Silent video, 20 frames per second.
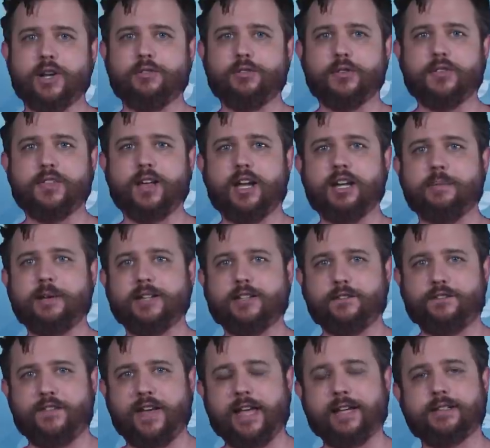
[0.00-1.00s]
Have you ever thought
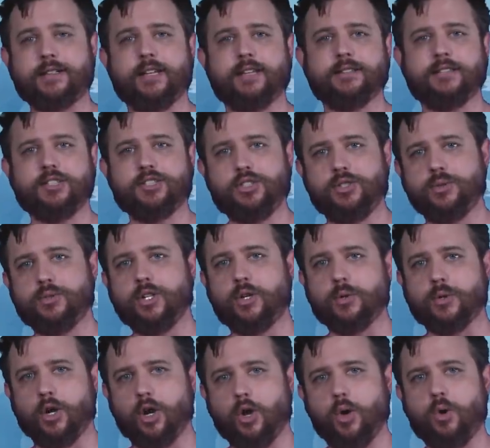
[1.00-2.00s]
about the fact that you
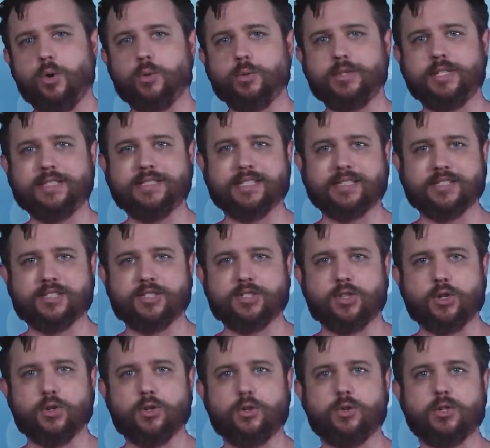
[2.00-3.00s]
don't own these
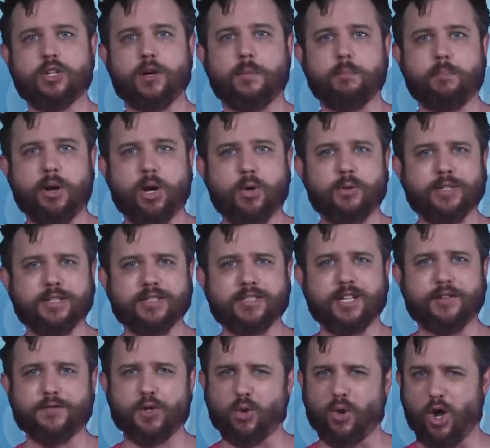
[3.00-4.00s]
external
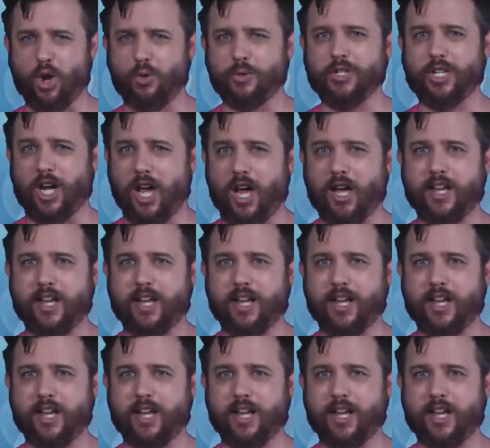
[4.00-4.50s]
components of your own